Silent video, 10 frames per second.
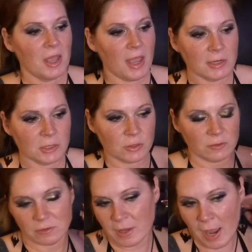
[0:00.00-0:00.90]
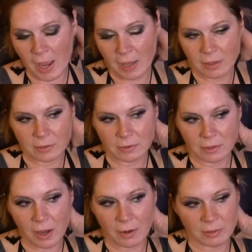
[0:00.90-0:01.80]
and just not,
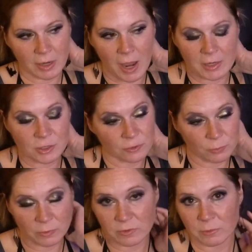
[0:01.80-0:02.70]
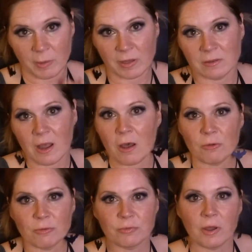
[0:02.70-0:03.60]
I, I just wasn't
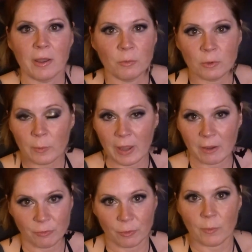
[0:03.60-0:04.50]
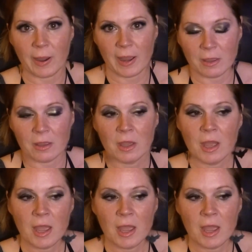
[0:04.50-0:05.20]
myself. I went away for a while.